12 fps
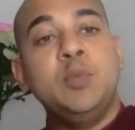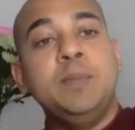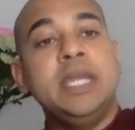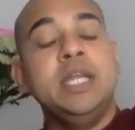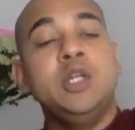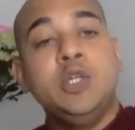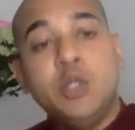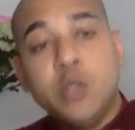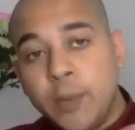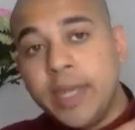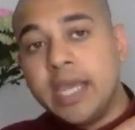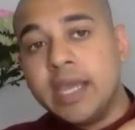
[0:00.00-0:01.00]
to be
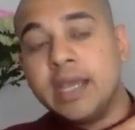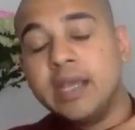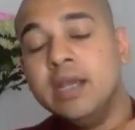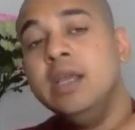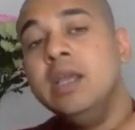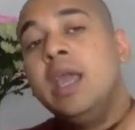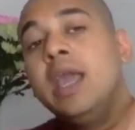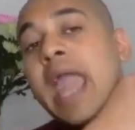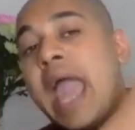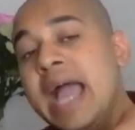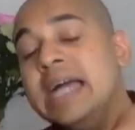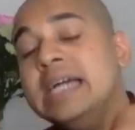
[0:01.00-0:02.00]
doing
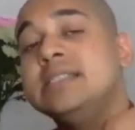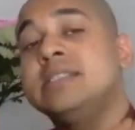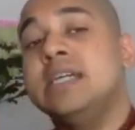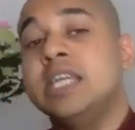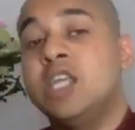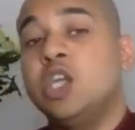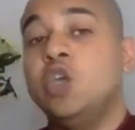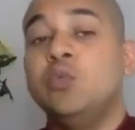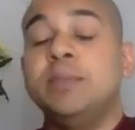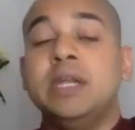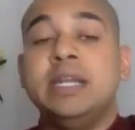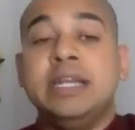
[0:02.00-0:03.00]
as a
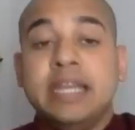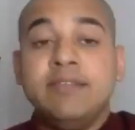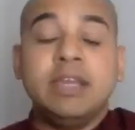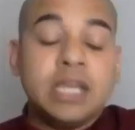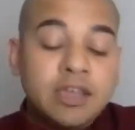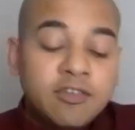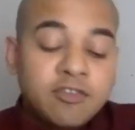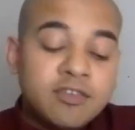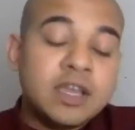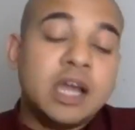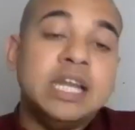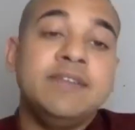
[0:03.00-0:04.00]
human living, if
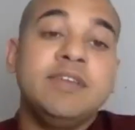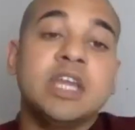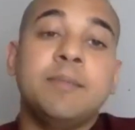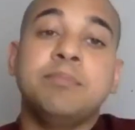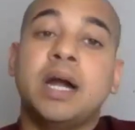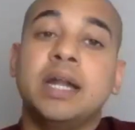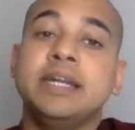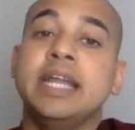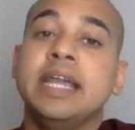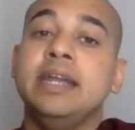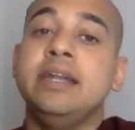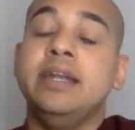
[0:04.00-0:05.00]
we are living a
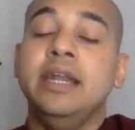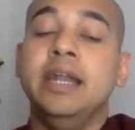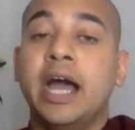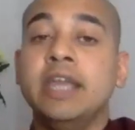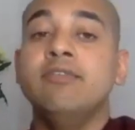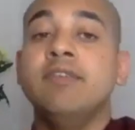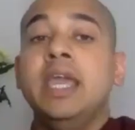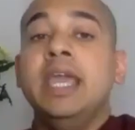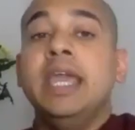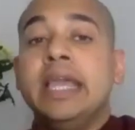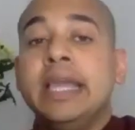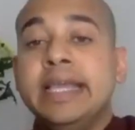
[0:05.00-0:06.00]
mundane life,
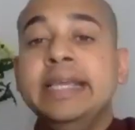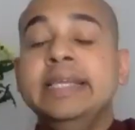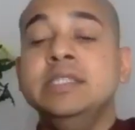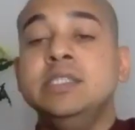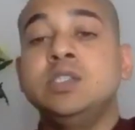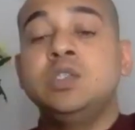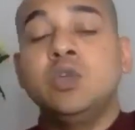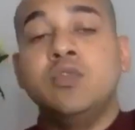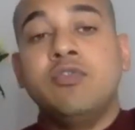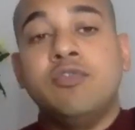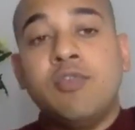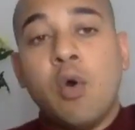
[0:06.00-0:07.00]
is
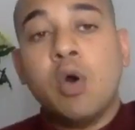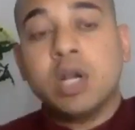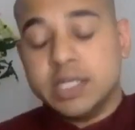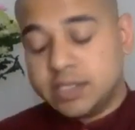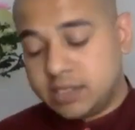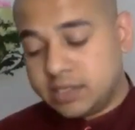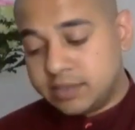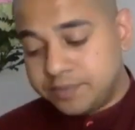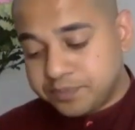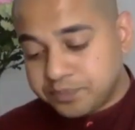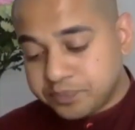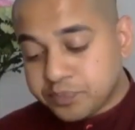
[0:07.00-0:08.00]
to focus
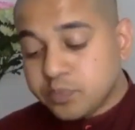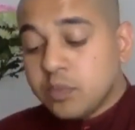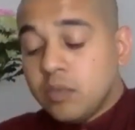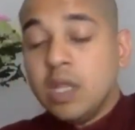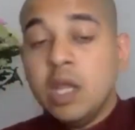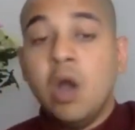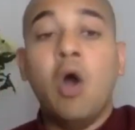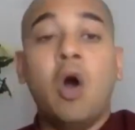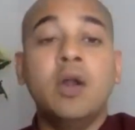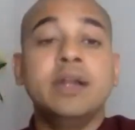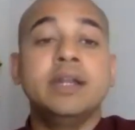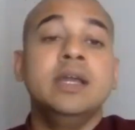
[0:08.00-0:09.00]

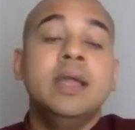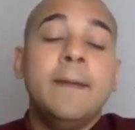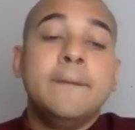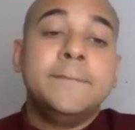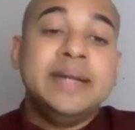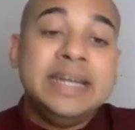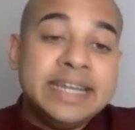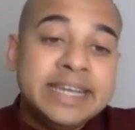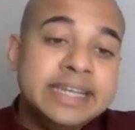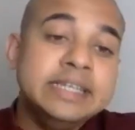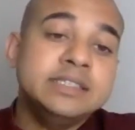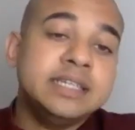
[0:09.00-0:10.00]
on
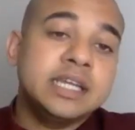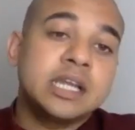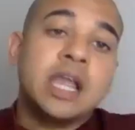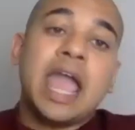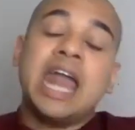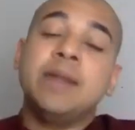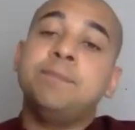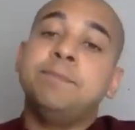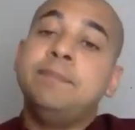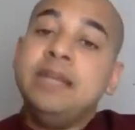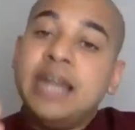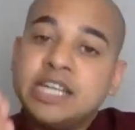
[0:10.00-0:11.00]
pleasing and
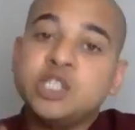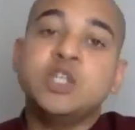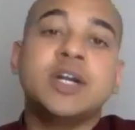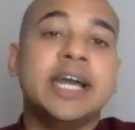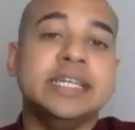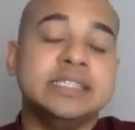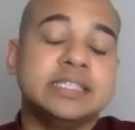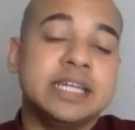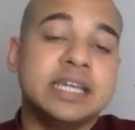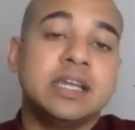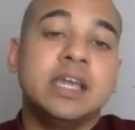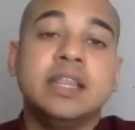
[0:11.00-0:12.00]

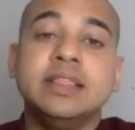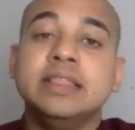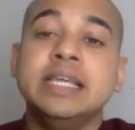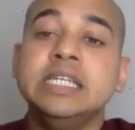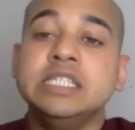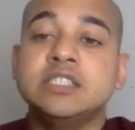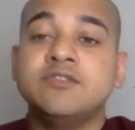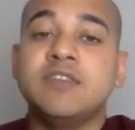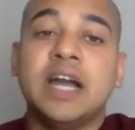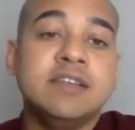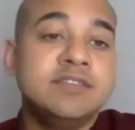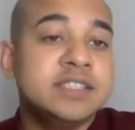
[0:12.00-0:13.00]
pleasurizing these
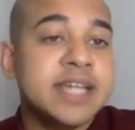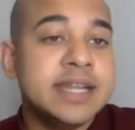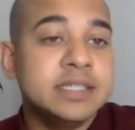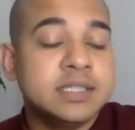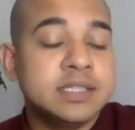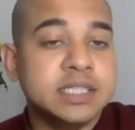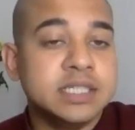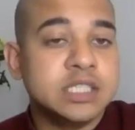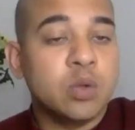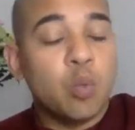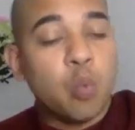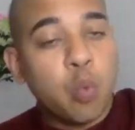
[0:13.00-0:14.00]
five senses.
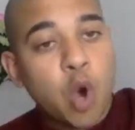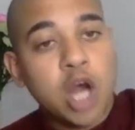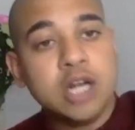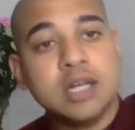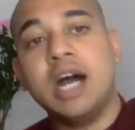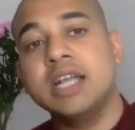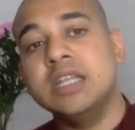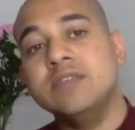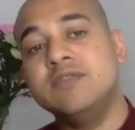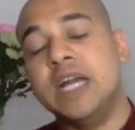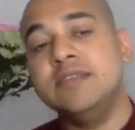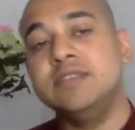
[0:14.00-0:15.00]
What are the
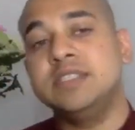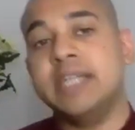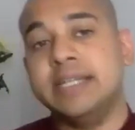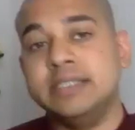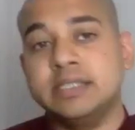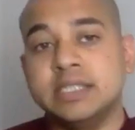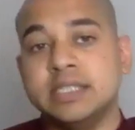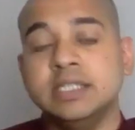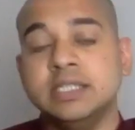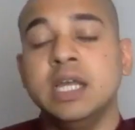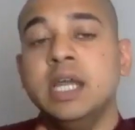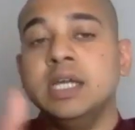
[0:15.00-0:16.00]
five
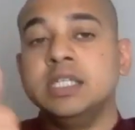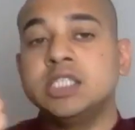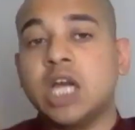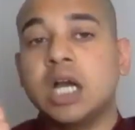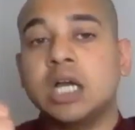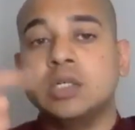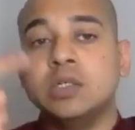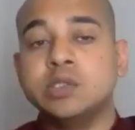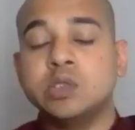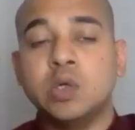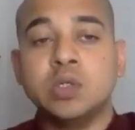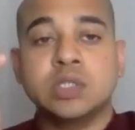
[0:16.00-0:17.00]
senses? Chakku
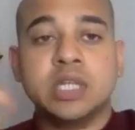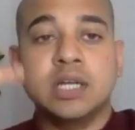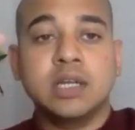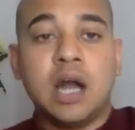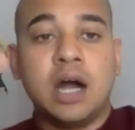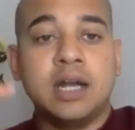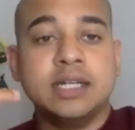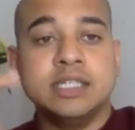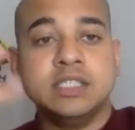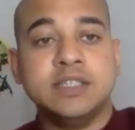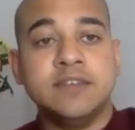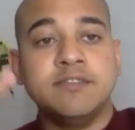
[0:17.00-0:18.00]
sota
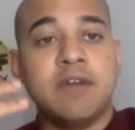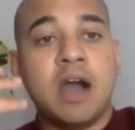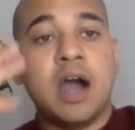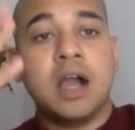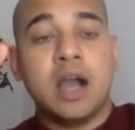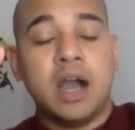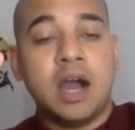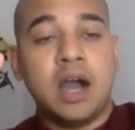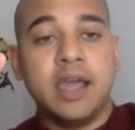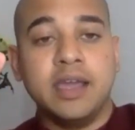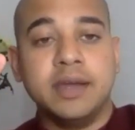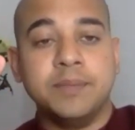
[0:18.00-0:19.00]
ghana jibha
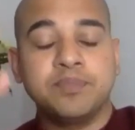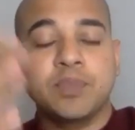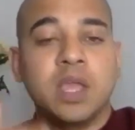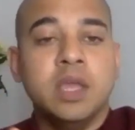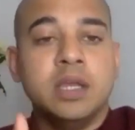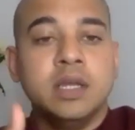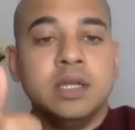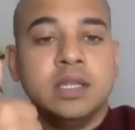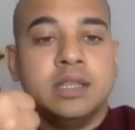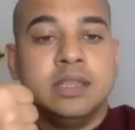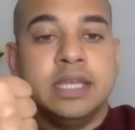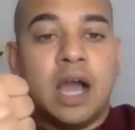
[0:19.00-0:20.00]
khaya.
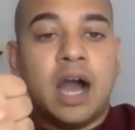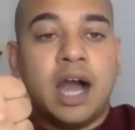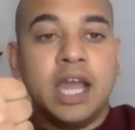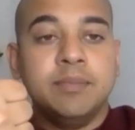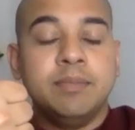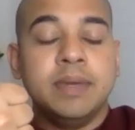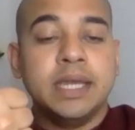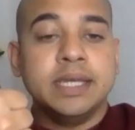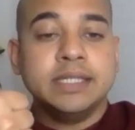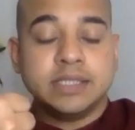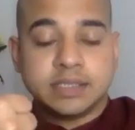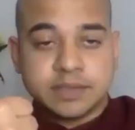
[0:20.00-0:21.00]
The eye
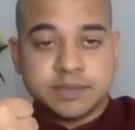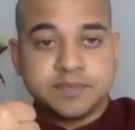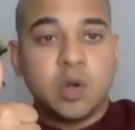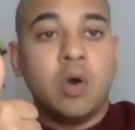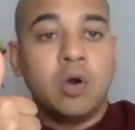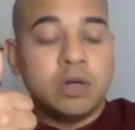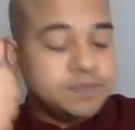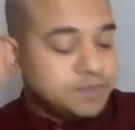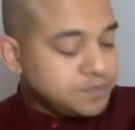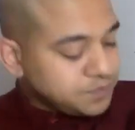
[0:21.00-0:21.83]
base, or